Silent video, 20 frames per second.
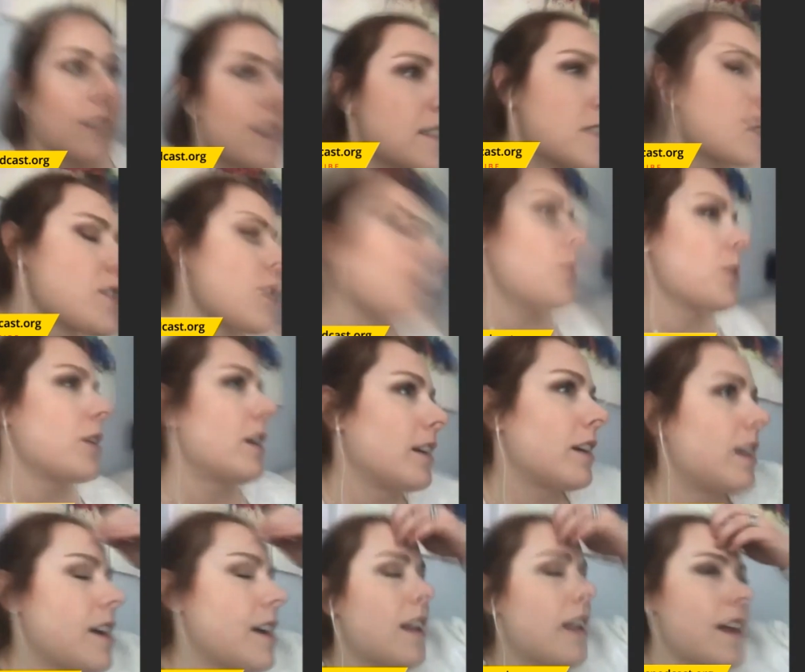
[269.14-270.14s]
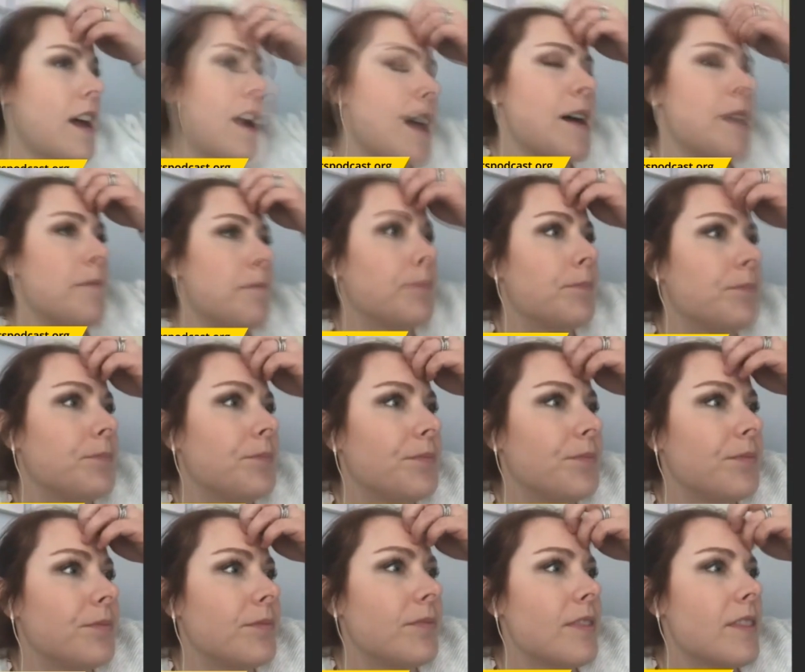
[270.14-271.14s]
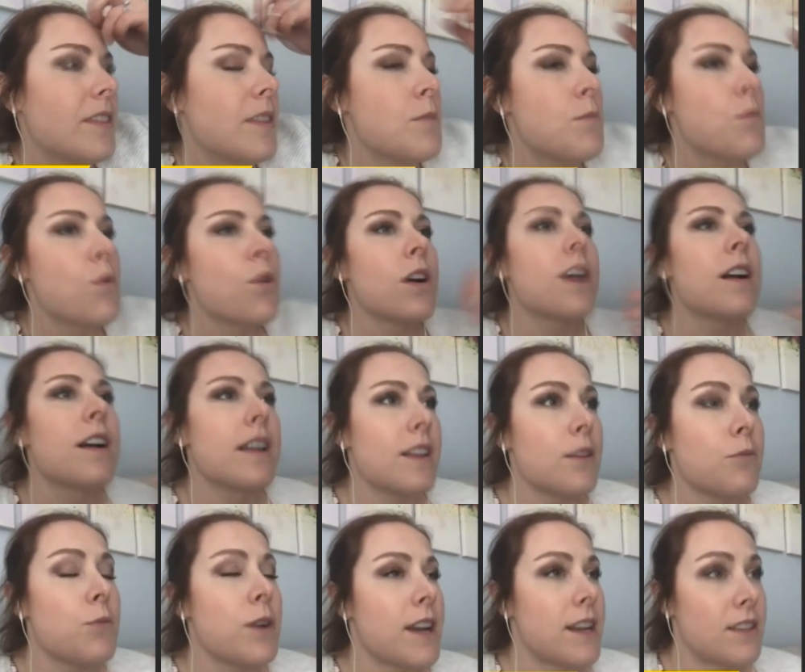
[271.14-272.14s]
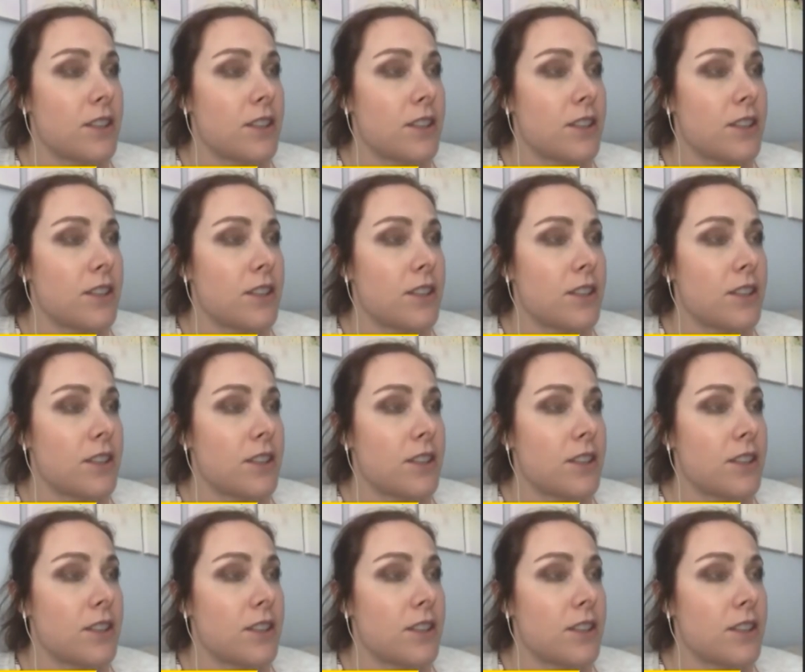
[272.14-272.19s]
So when I